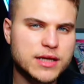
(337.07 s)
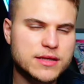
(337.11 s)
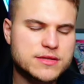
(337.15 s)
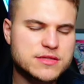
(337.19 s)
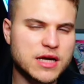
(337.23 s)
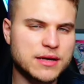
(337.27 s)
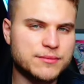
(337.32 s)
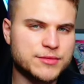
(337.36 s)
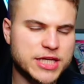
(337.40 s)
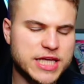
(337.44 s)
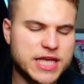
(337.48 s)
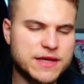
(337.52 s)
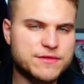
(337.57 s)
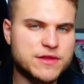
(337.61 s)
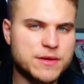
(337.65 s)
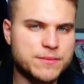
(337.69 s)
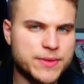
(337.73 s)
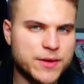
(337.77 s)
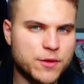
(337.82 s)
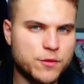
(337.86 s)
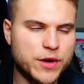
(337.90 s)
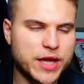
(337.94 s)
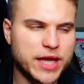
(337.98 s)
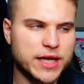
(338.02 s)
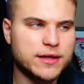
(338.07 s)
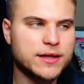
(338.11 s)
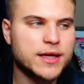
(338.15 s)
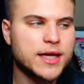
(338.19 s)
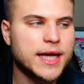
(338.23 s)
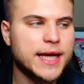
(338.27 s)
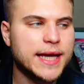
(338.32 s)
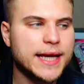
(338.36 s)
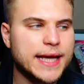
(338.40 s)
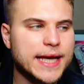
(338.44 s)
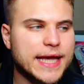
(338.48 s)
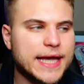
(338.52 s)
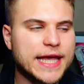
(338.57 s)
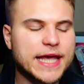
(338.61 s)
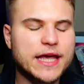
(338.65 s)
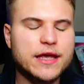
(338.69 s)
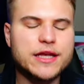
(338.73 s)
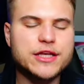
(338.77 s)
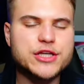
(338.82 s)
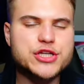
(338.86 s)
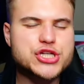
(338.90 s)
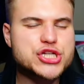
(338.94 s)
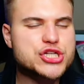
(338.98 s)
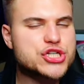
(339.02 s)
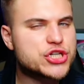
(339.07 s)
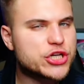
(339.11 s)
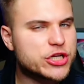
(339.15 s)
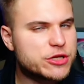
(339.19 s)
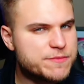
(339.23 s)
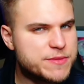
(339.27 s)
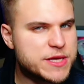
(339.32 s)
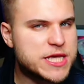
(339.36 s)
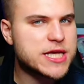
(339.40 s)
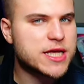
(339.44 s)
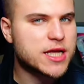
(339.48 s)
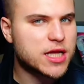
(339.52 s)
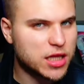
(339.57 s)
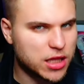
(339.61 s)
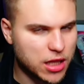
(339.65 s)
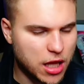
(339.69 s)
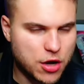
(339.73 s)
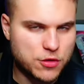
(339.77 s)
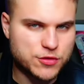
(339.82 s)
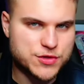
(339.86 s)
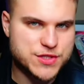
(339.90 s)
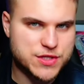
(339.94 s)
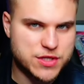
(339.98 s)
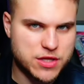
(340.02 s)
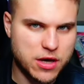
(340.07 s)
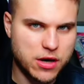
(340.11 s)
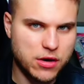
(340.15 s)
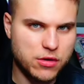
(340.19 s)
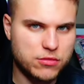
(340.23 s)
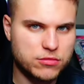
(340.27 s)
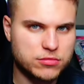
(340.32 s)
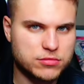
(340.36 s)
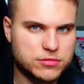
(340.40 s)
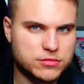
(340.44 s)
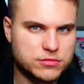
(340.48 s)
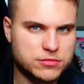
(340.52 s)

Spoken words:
So I'm going to give them the win. It should be close, though.